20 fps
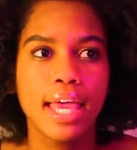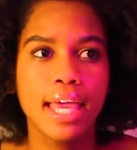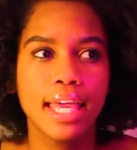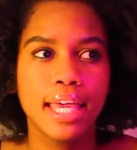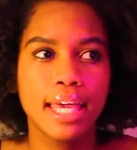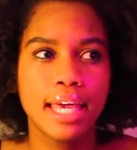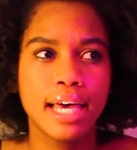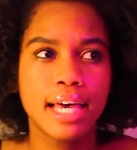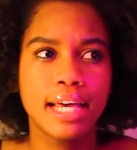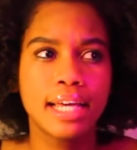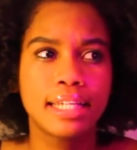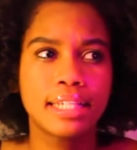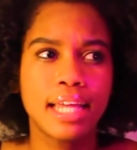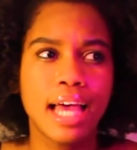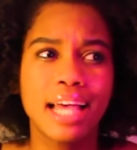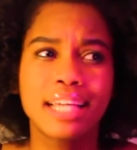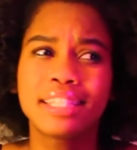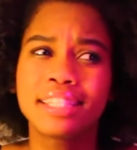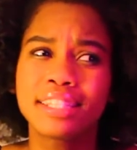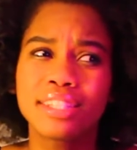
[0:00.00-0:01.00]
And
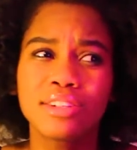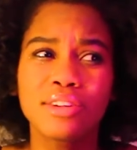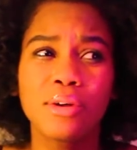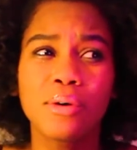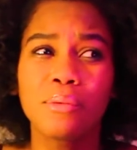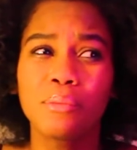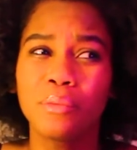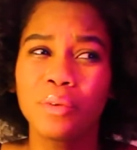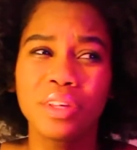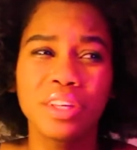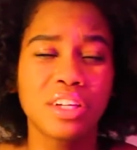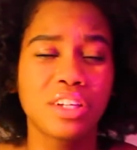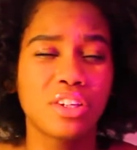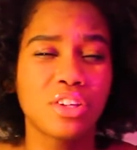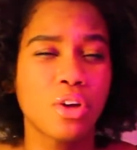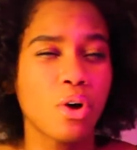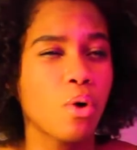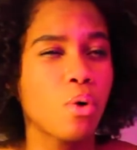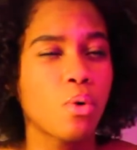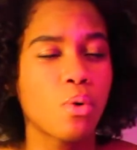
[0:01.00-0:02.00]
I still don't really
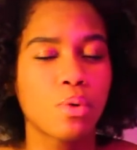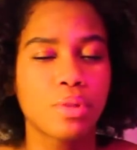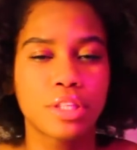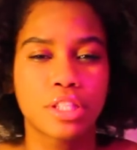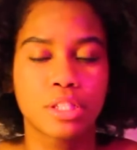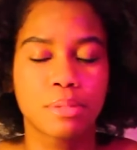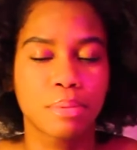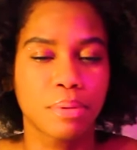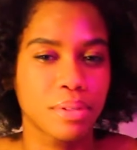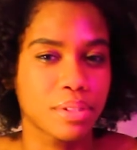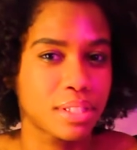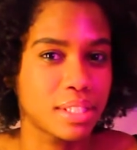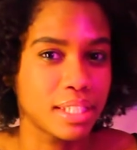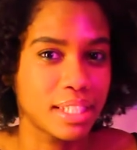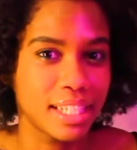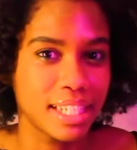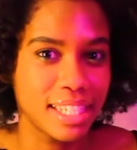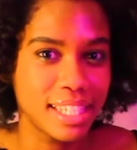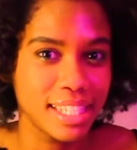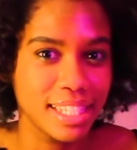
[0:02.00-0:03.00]
know who this
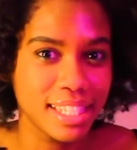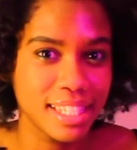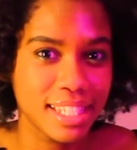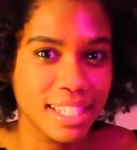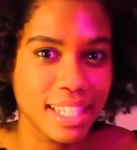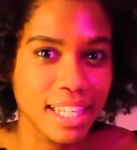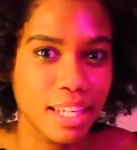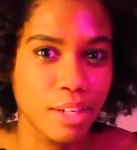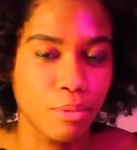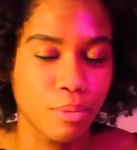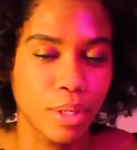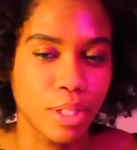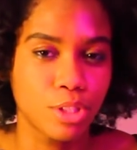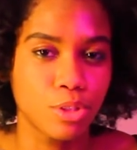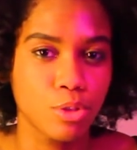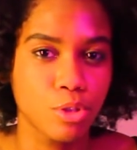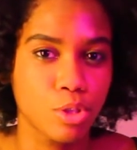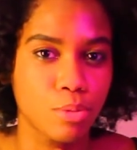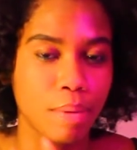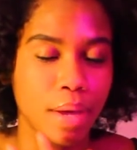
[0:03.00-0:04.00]
person is in
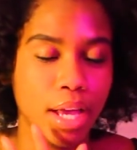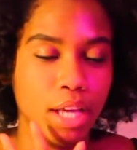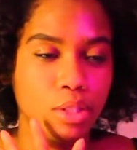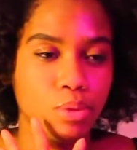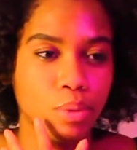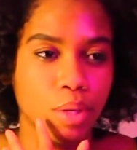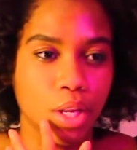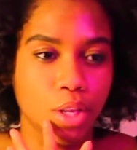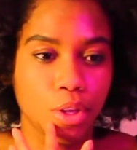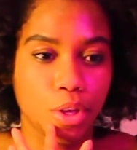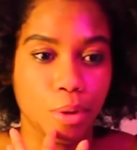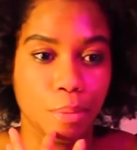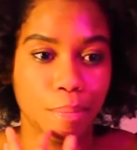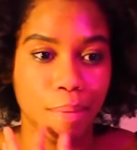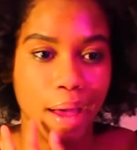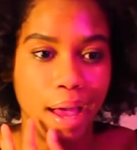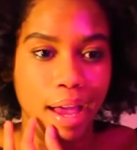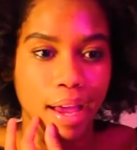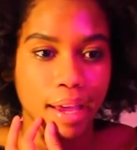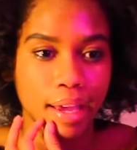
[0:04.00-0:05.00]
retrospect. When I look
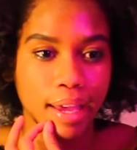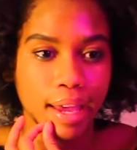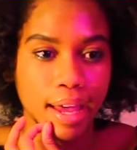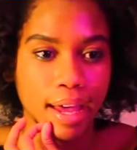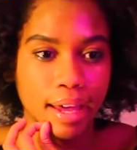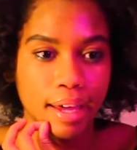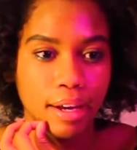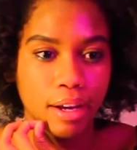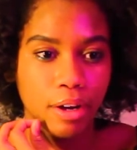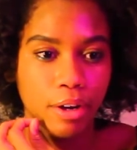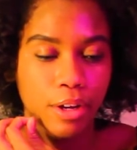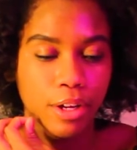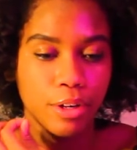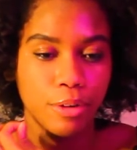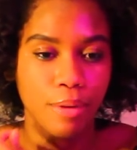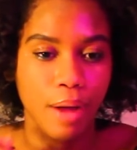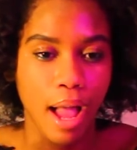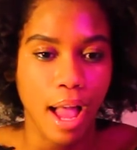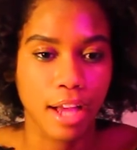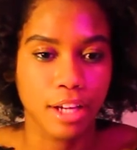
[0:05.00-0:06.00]
back at our
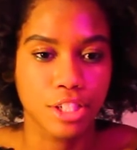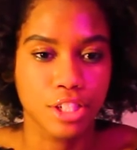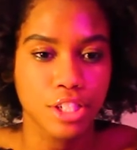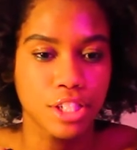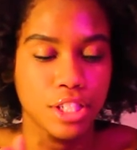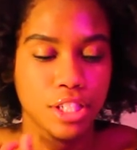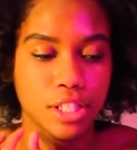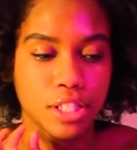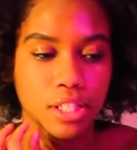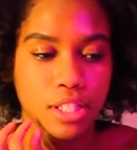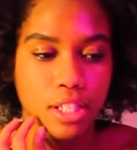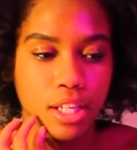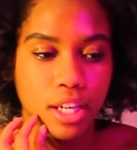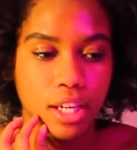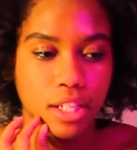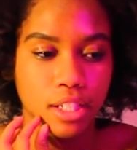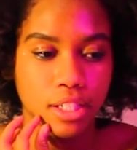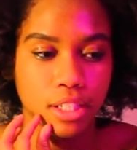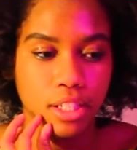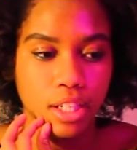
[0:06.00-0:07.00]
interactions
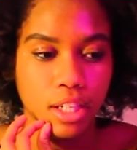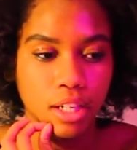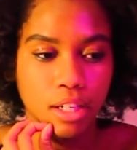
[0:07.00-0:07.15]
and